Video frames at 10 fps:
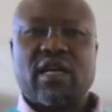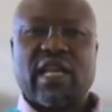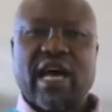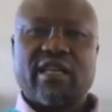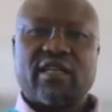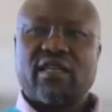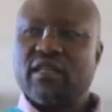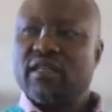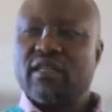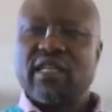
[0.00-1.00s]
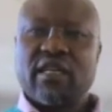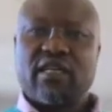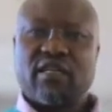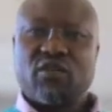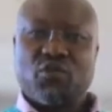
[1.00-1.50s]
like
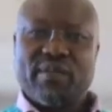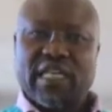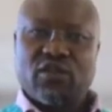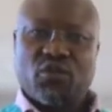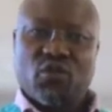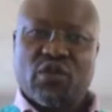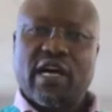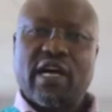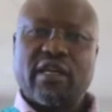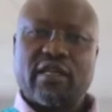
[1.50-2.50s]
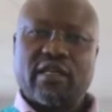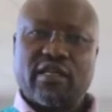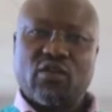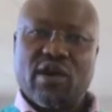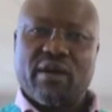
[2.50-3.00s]
taking too much sugar
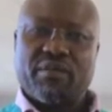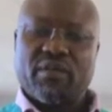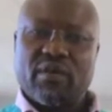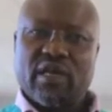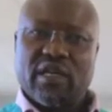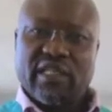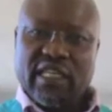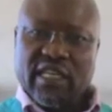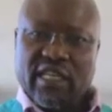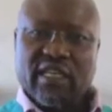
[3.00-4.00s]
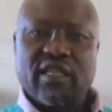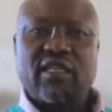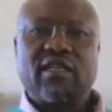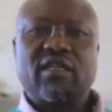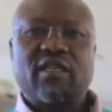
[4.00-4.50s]
in your tea,
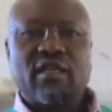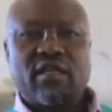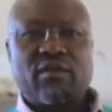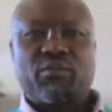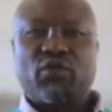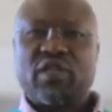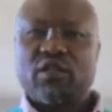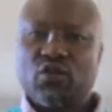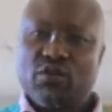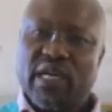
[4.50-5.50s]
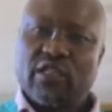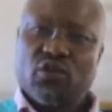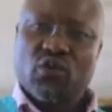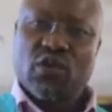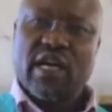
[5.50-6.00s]
putting too much
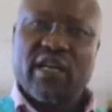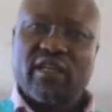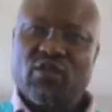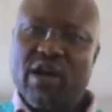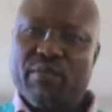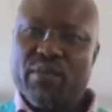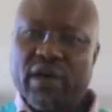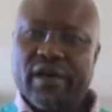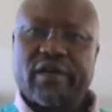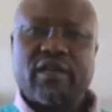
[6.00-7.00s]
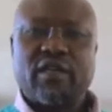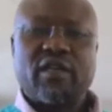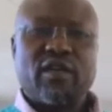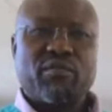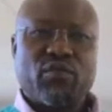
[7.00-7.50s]
sugar in your milk,
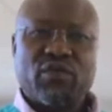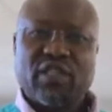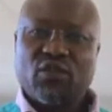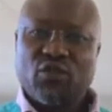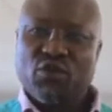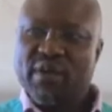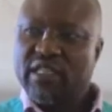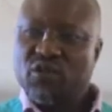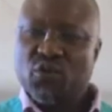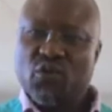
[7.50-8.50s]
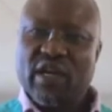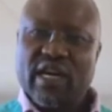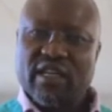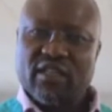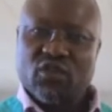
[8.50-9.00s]
putting too much
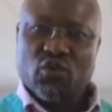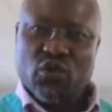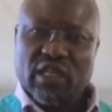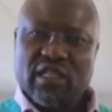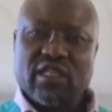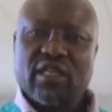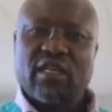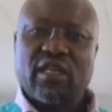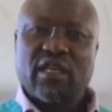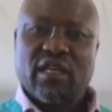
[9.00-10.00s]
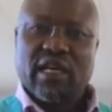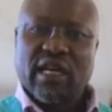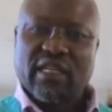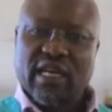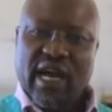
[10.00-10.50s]
sugar in juice
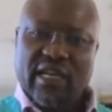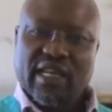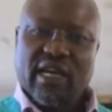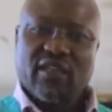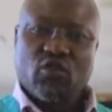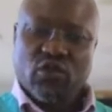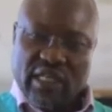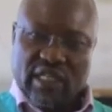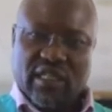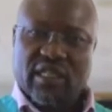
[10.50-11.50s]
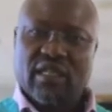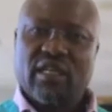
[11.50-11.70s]
and other drinks,